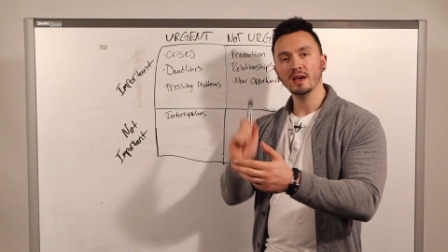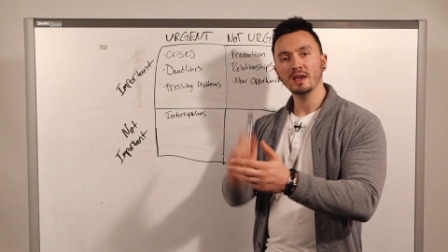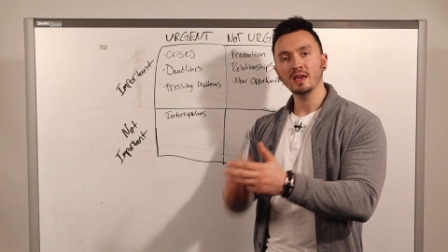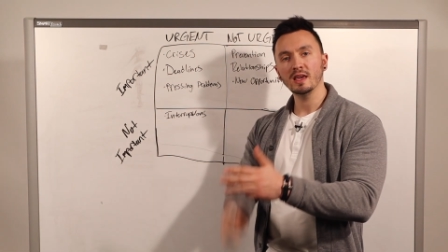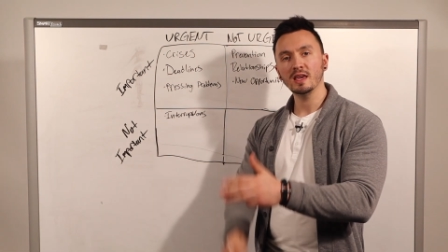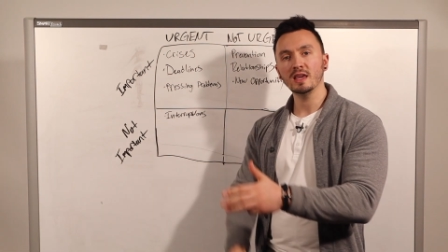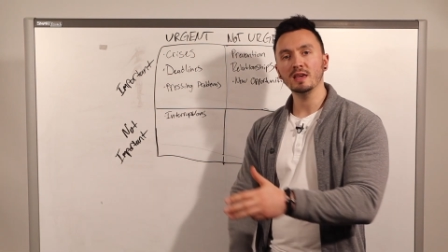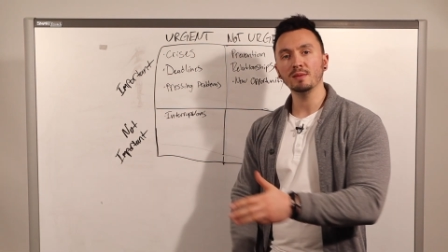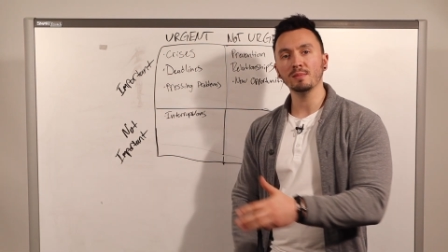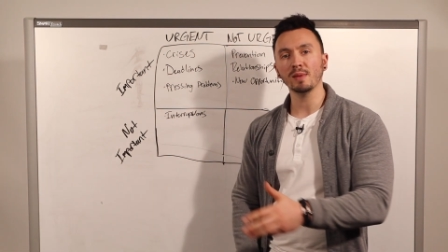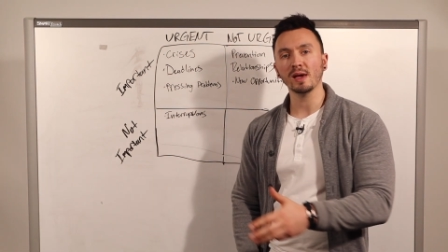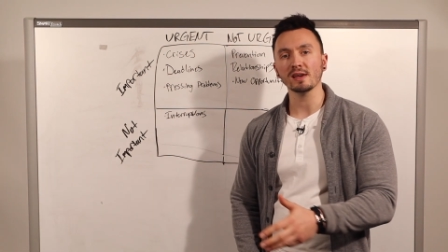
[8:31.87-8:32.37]

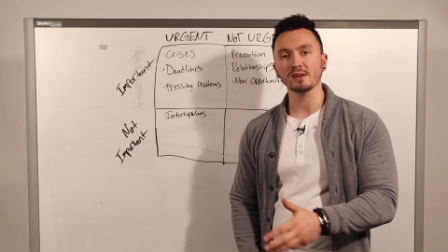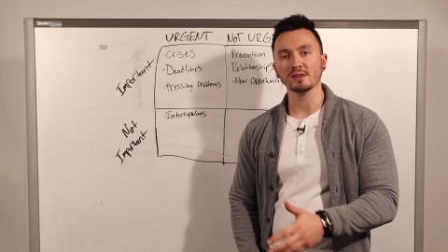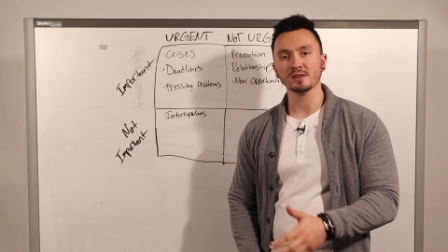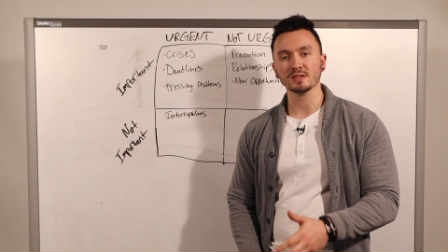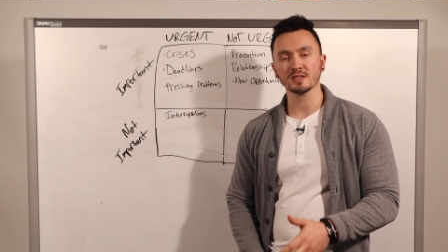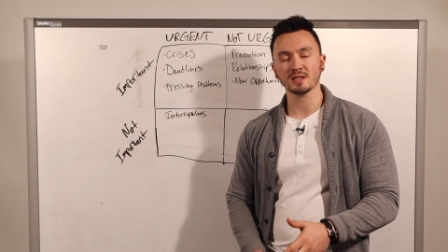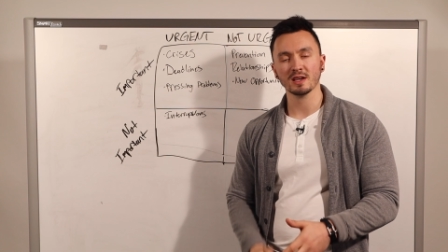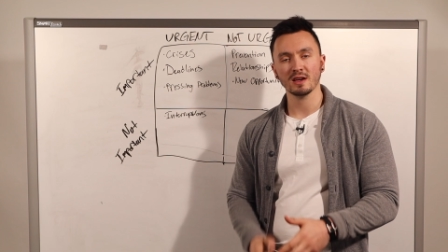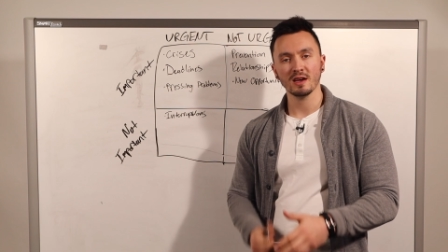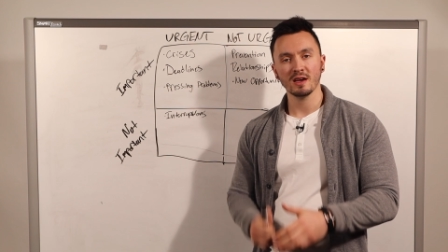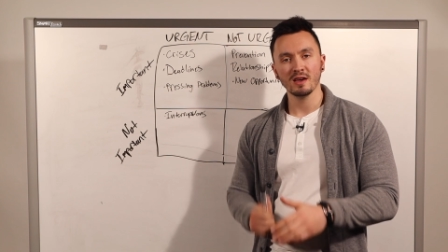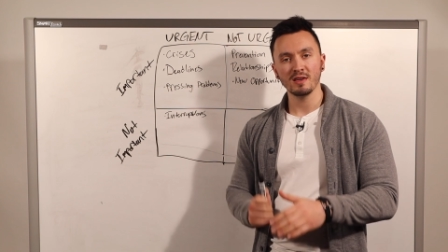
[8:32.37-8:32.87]

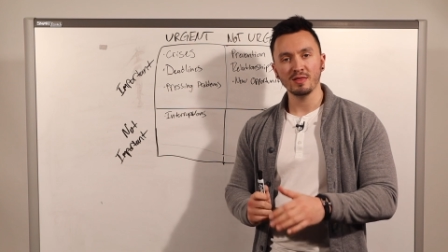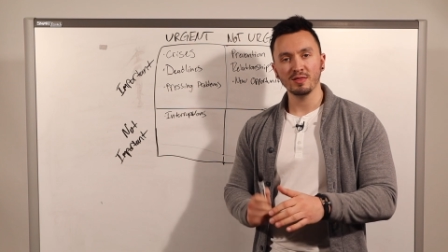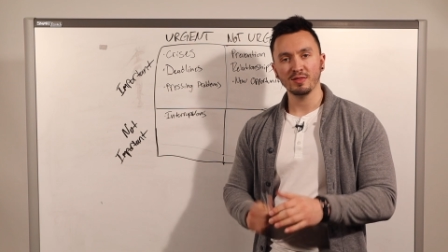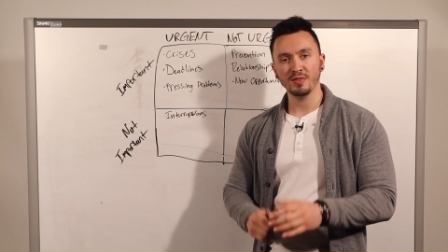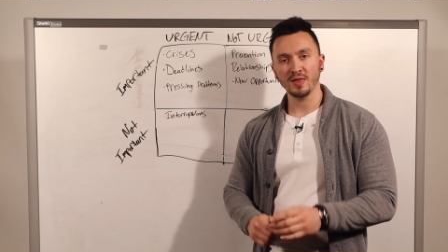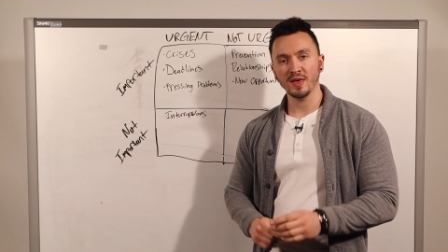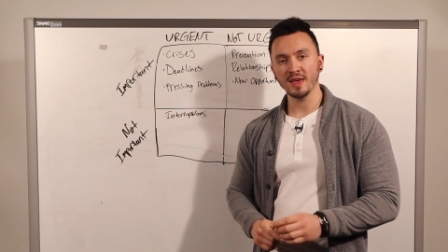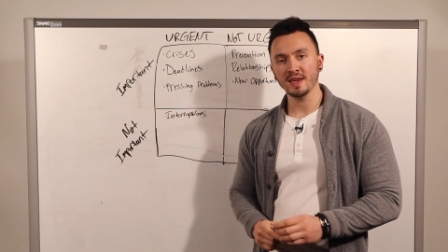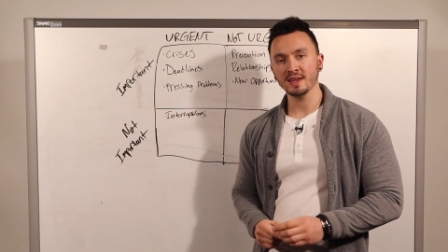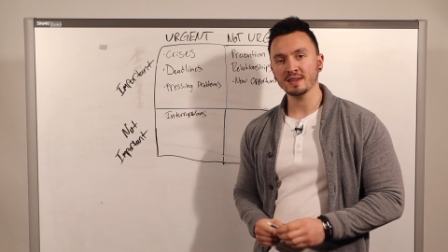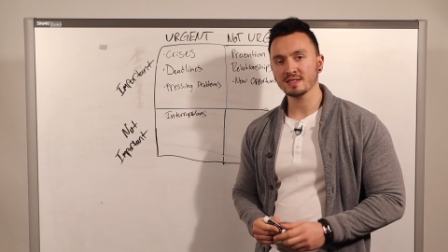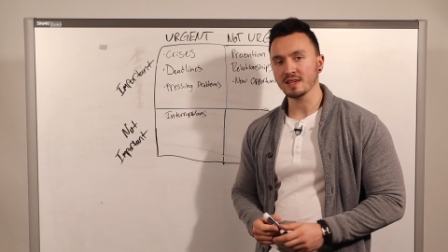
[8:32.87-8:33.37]
emails,
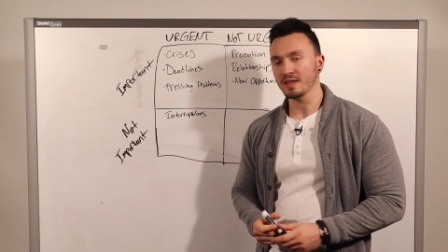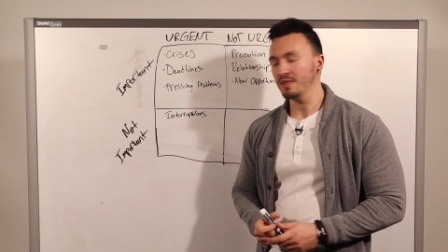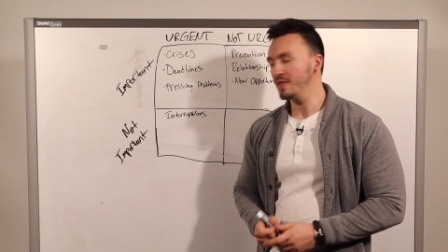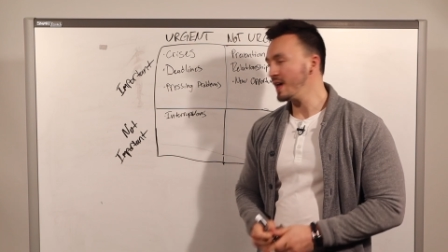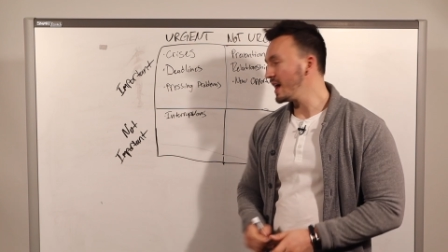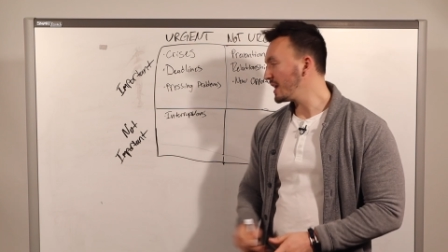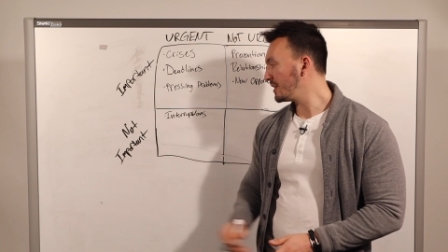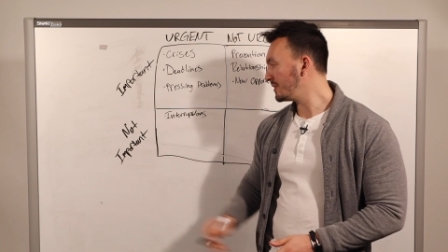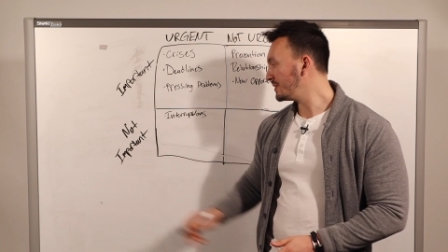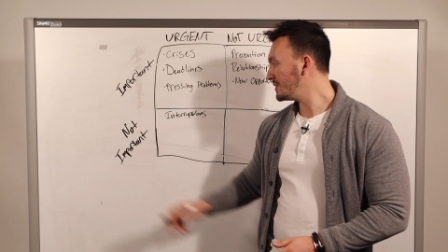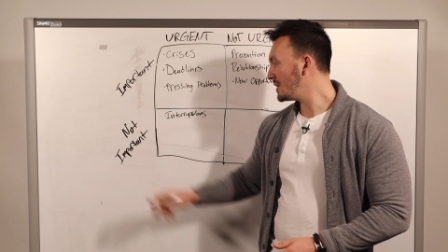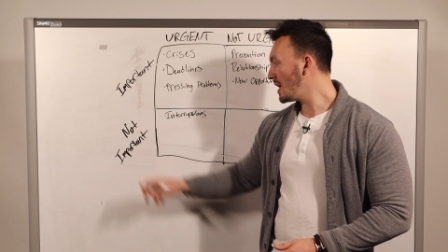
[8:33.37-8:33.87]
things
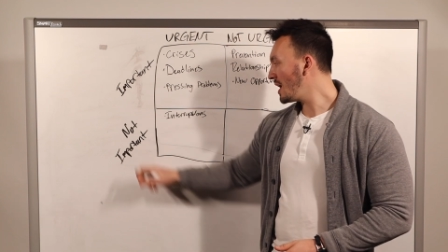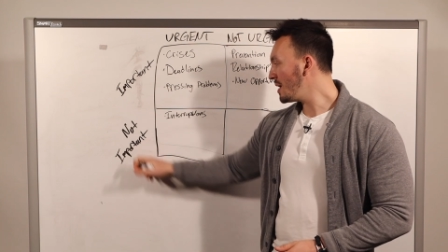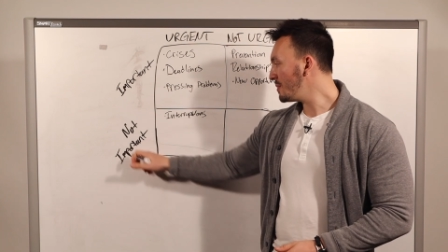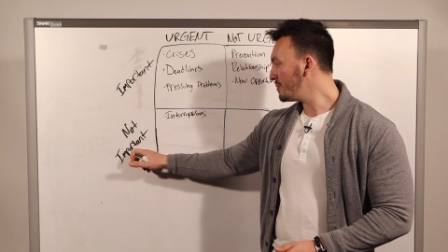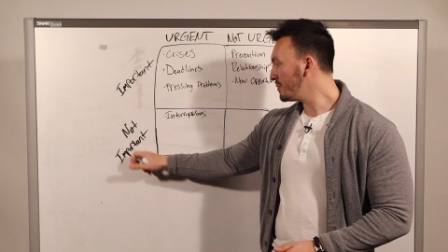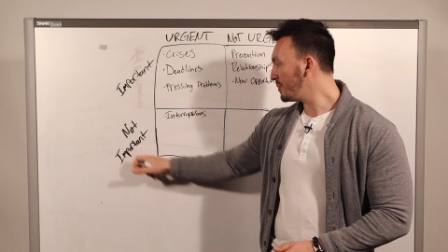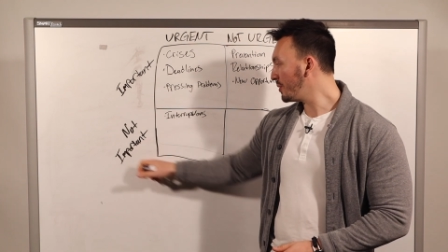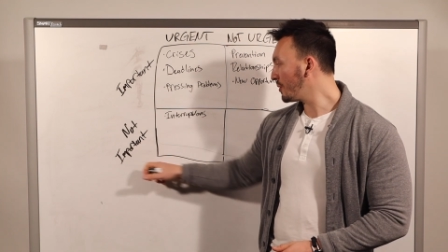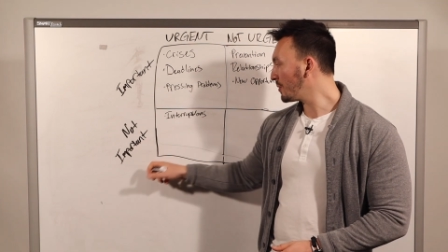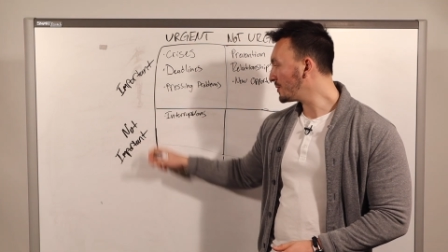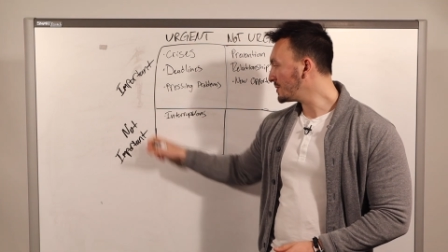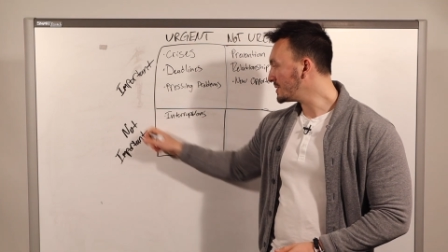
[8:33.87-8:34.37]
that are not
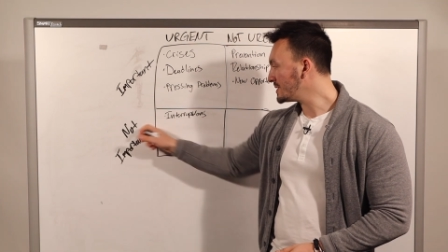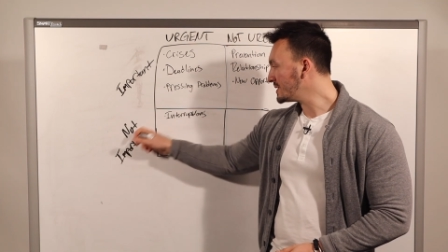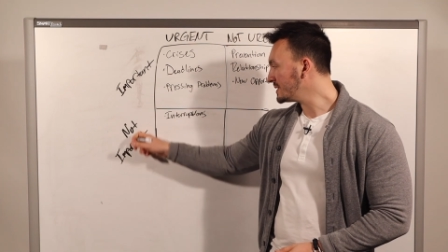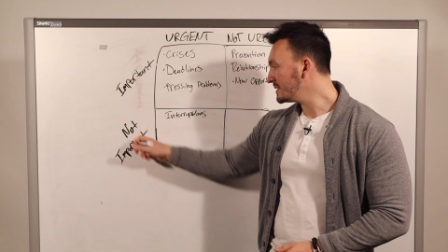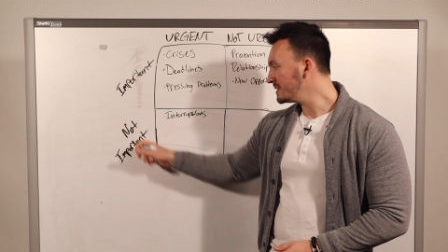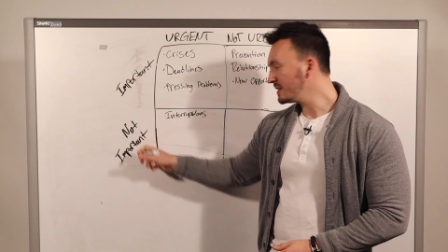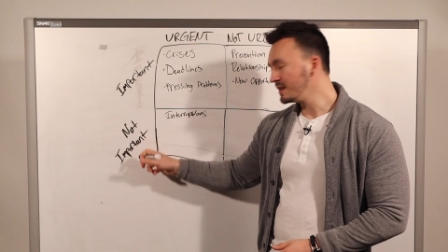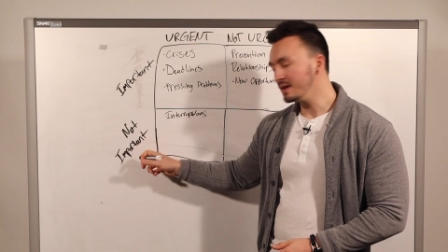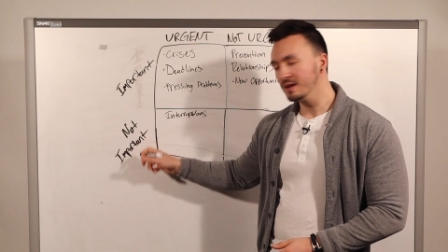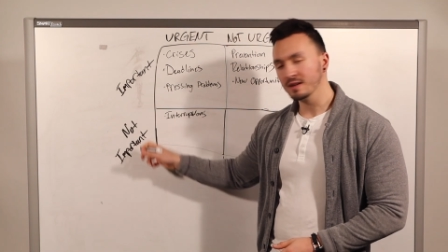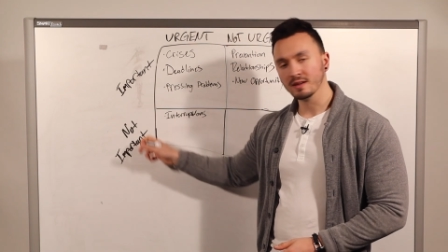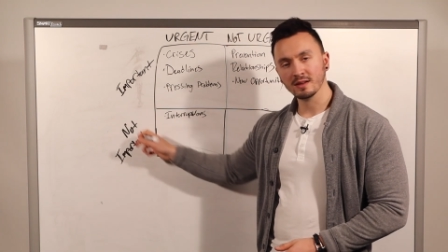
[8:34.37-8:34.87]

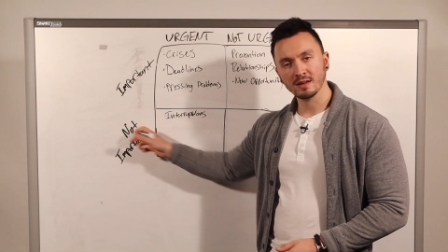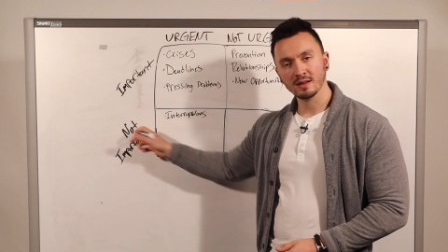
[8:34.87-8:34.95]
important.